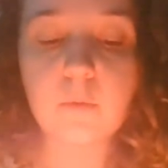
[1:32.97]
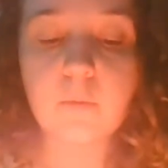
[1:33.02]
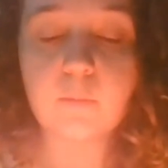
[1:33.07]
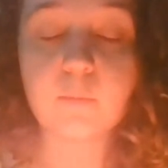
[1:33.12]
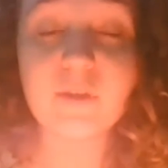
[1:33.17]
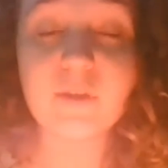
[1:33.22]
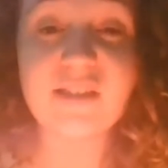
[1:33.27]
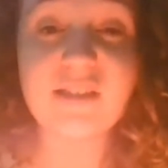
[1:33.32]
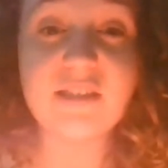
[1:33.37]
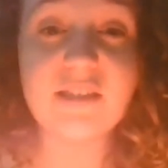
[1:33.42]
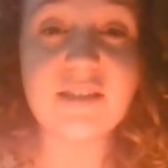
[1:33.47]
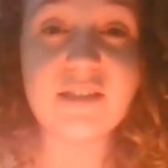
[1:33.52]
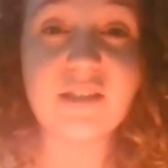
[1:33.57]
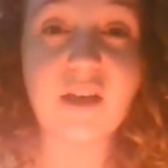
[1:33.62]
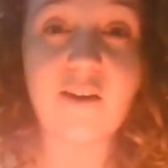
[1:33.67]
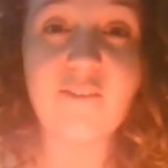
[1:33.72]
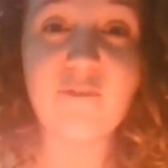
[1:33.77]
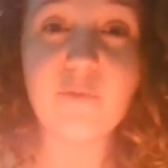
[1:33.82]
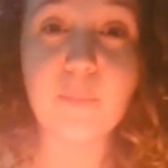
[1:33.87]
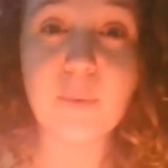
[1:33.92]
With these
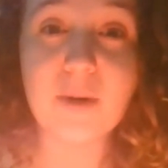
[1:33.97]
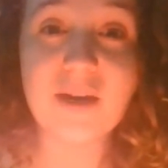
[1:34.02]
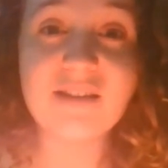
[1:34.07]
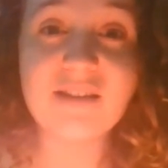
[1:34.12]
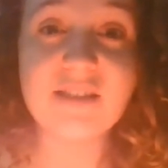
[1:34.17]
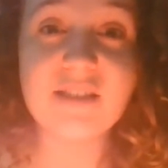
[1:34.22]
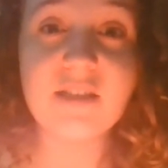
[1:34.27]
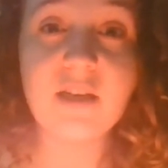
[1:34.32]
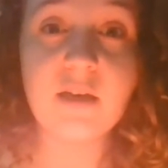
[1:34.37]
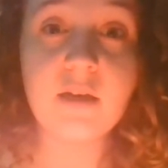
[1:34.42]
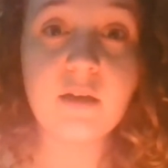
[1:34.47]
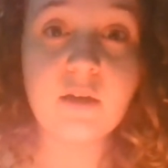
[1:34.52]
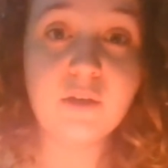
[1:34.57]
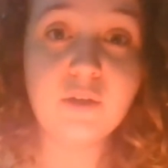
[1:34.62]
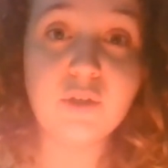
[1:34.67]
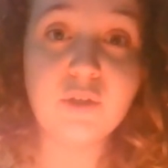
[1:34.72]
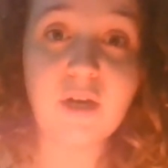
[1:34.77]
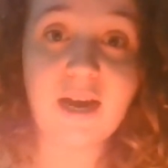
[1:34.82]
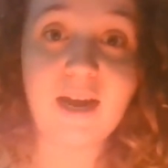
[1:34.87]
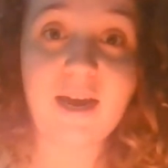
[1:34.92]
soft breaths,
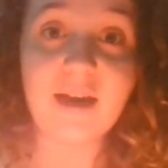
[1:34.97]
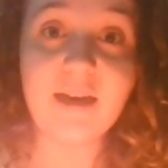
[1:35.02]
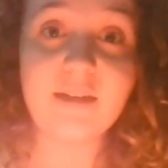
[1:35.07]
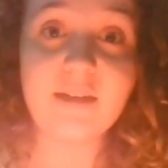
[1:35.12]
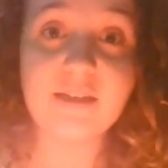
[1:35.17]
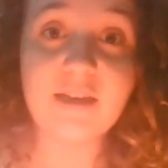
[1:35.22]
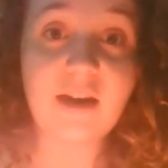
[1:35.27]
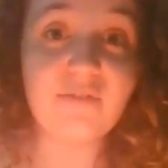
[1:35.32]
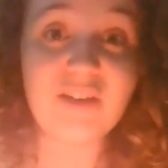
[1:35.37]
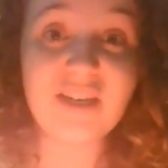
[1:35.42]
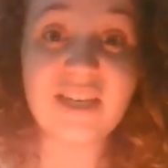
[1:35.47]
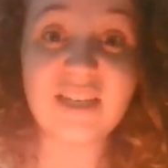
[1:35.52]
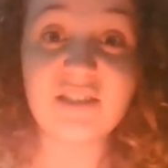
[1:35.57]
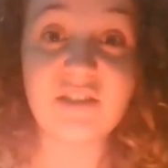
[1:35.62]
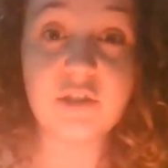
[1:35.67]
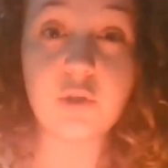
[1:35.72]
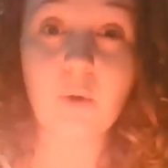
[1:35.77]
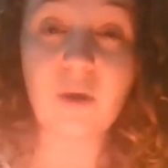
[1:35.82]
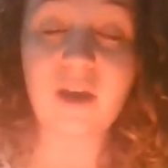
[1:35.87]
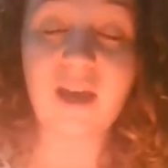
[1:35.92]
try to have
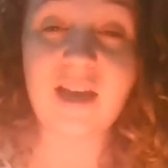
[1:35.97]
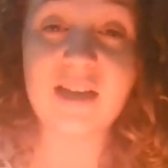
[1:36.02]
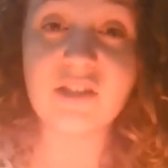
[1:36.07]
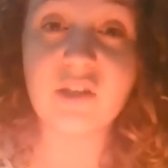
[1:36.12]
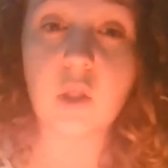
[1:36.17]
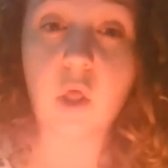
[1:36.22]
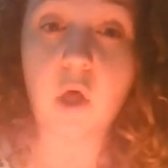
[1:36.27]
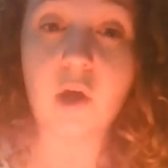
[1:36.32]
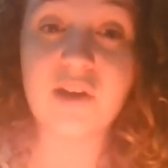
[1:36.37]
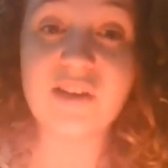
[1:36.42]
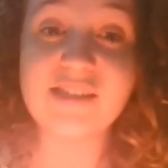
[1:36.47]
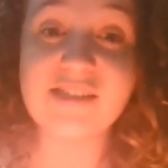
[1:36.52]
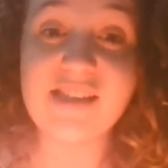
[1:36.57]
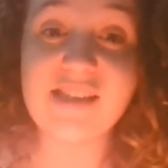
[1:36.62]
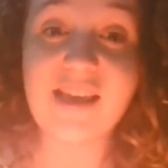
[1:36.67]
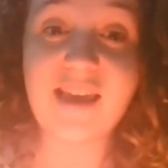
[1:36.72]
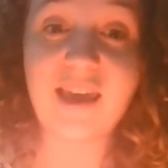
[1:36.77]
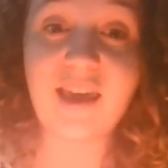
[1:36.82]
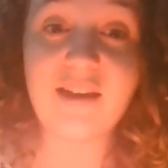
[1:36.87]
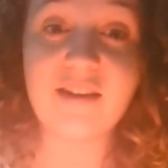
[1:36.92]
kids do it as long as
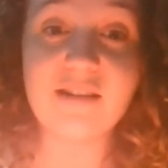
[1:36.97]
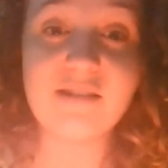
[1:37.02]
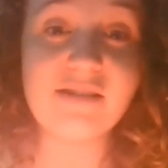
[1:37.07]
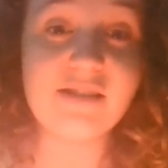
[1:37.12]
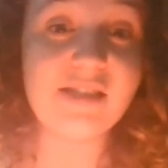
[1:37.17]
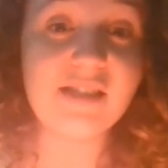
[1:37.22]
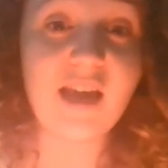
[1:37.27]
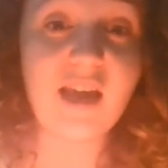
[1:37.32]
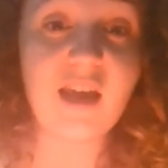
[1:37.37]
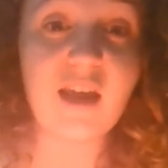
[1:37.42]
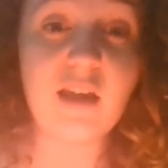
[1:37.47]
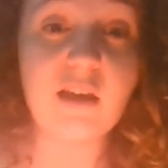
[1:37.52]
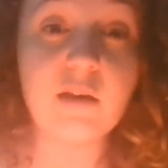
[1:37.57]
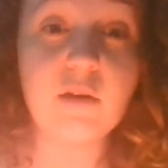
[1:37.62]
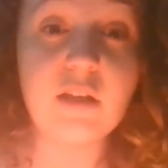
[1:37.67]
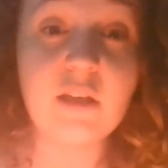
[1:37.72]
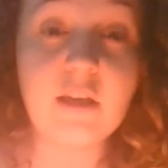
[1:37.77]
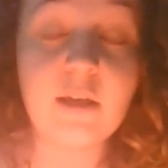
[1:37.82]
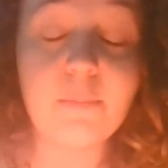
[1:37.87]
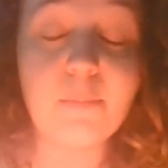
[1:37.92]
they can. Say,
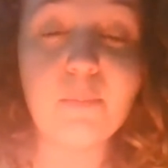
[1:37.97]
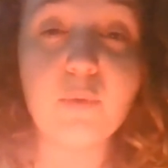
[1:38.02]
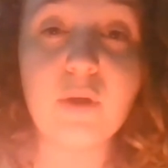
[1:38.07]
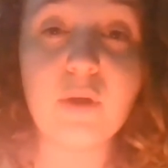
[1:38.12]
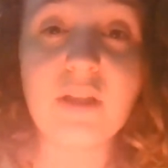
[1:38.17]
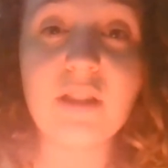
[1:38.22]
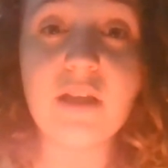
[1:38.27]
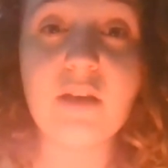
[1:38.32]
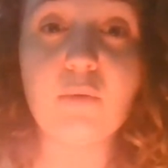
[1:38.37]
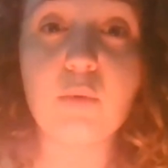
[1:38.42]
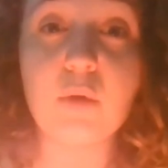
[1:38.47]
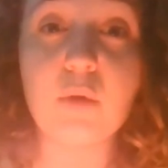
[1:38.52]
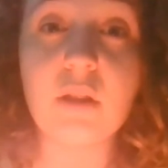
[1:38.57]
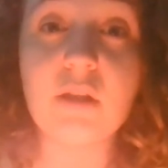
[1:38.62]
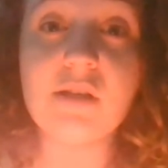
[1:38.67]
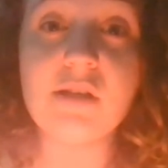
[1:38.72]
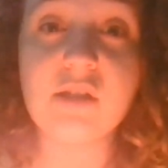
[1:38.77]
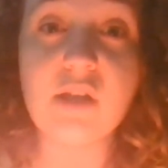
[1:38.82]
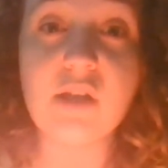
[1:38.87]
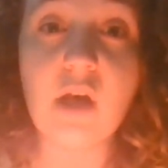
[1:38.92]
keep breathing
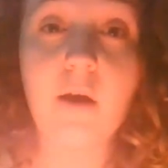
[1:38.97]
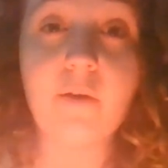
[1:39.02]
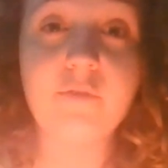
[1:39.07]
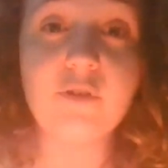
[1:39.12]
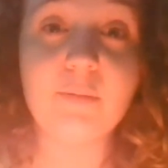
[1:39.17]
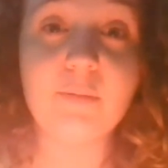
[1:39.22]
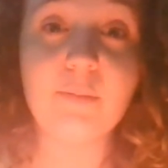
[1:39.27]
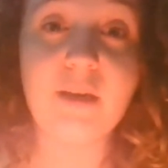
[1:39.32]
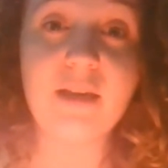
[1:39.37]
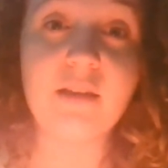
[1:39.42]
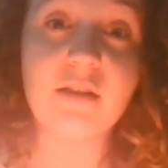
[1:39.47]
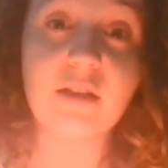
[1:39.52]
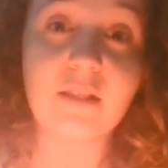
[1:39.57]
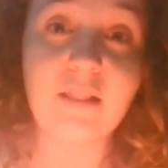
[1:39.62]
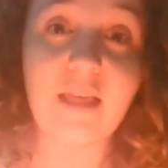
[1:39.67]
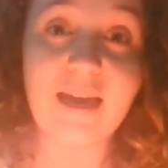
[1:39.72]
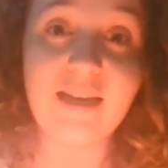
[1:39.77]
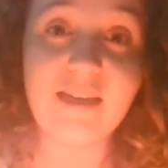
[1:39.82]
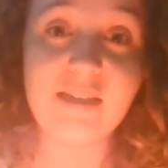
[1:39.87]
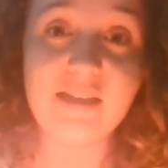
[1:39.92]
really soft to make the
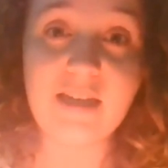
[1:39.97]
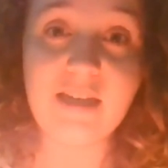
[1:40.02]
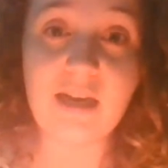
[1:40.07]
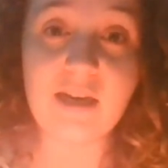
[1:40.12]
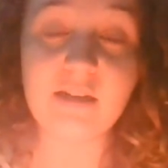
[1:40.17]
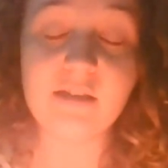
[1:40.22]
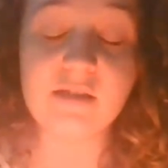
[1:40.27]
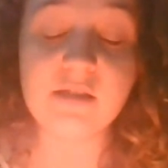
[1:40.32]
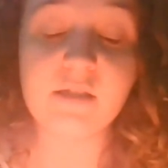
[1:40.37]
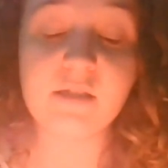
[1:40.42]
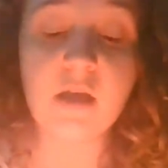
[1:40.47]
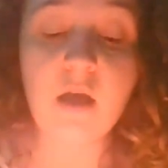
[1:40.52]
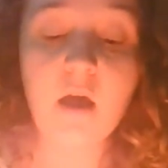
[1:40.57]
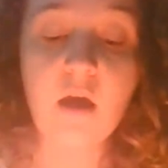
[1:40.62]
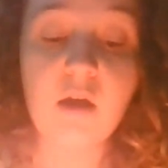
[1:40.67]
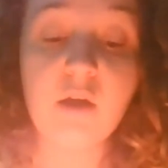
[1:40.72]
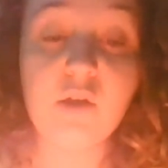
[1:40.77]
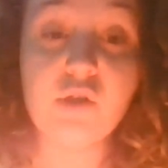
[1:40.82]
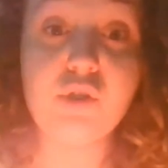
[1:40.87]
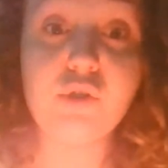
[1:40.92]
light
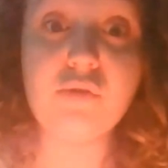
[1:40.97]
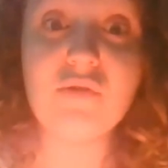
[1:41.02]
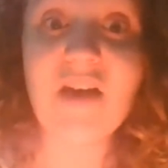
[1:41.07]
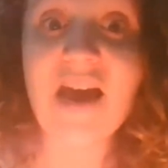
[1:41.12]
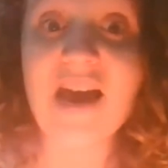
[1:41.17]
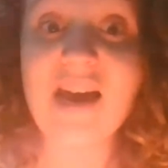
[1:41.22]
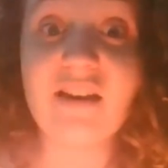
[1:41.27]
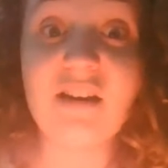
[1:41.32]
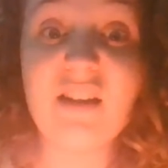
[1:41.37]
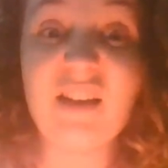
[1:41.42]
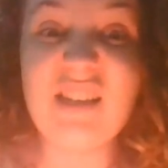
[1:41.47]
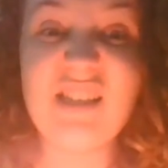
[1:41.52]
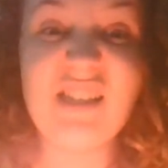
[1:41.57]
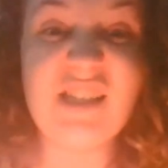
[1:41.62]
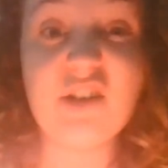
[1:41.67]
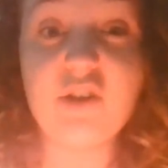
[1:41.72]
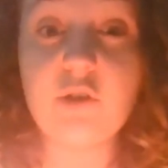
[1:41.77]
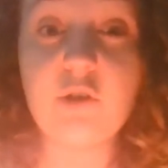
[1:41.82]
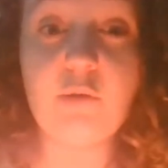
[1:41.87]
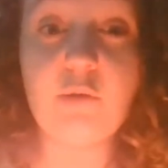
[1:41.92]
dance. Do that
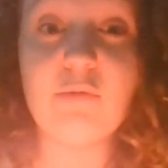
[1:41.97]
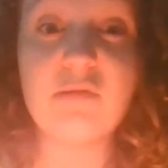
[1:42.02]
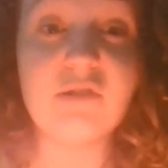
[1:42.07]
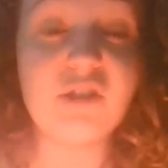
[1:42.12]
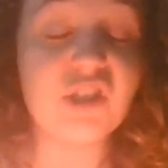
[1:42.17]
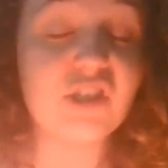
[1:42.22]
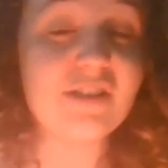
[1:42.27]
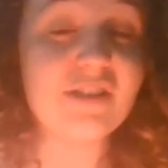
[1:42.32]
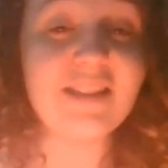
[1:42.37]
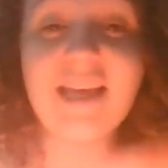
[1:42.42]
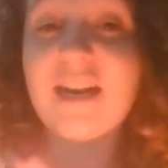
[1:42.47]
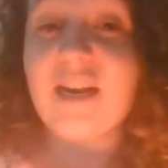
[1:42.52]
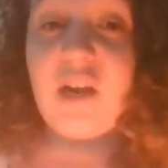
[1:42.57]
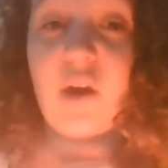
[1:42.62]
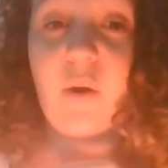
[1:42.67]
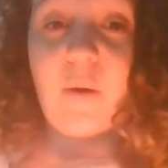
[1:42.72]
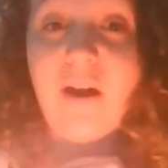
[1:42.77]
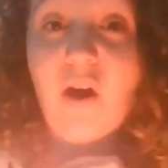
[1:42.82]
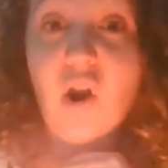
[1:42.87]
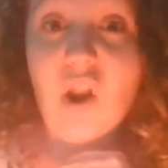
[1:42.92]
until you just let it
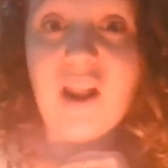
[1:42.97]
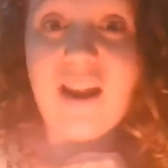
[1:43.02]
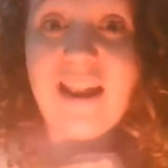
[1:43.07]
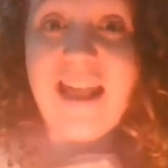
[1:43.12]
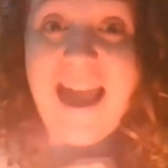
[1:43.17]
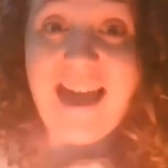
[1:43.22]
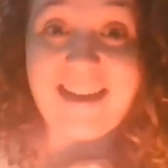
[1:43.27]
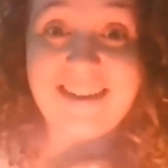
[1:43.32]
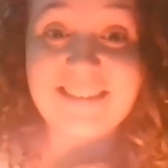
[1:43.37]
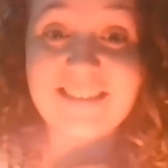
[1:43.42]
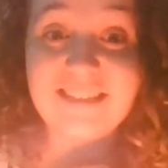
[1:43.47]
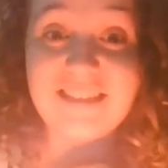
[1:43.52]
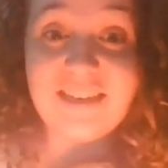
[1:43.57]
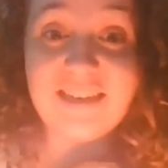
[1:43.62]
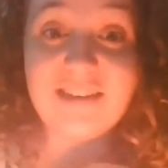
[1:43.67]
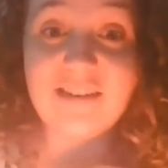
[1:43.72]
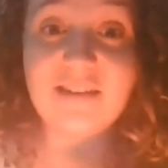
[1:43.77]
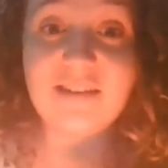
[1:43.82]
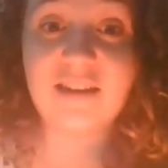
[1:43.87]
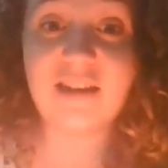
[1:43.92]
go out on
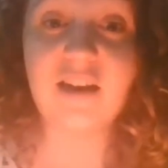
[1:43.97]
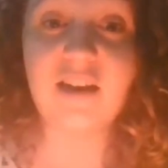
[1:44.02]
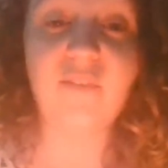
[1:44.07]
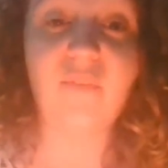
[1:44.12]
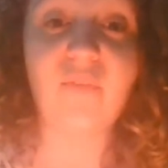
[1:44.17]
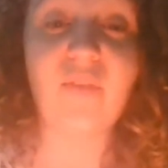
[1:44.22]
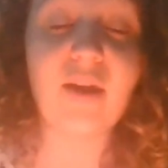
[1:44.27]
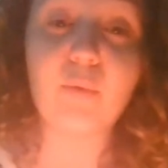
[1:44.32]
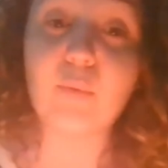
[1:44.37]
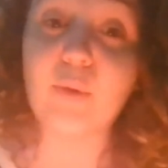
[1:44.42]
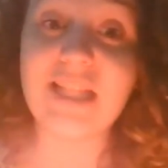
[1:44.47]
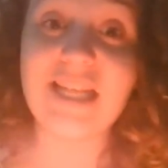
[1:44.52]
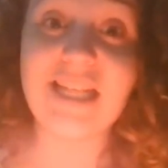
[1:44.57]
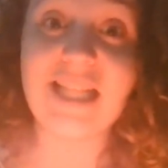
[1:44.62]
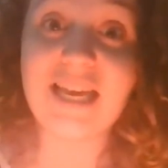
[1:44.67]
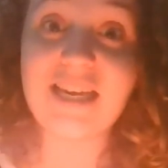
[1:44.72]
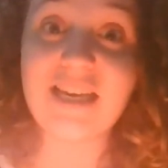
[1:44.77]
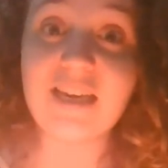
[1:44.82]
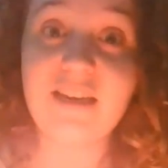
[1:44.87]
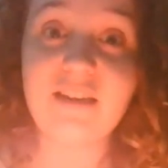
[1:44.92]
accident. And if they really
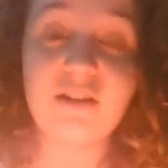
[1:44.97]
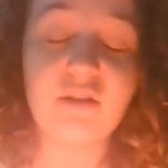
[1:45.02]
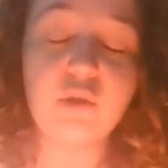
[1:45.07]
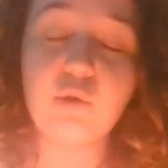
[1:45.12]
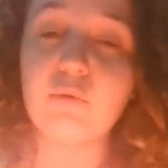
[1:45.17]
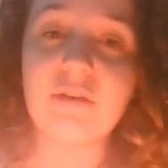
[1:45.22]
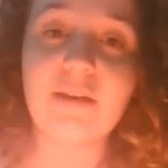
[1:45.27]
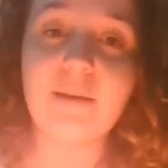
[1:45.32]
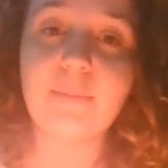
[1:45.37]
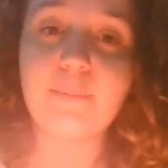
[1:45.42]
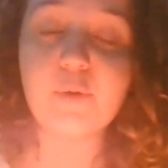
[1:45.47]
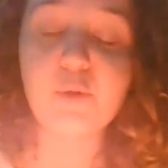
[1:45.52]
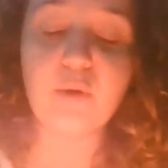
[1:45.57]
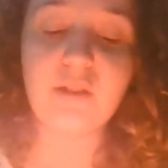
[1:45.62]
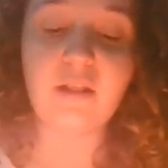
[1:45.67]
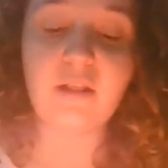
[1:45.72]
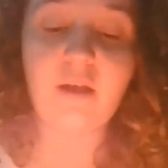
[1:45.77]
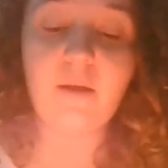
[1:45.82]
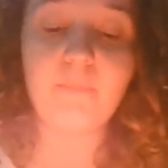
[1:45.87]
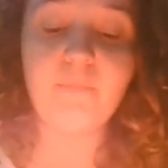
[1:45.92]
like it, you can keep
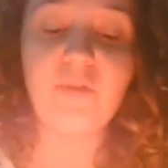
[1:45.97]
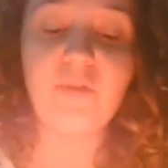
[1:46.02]
doing that.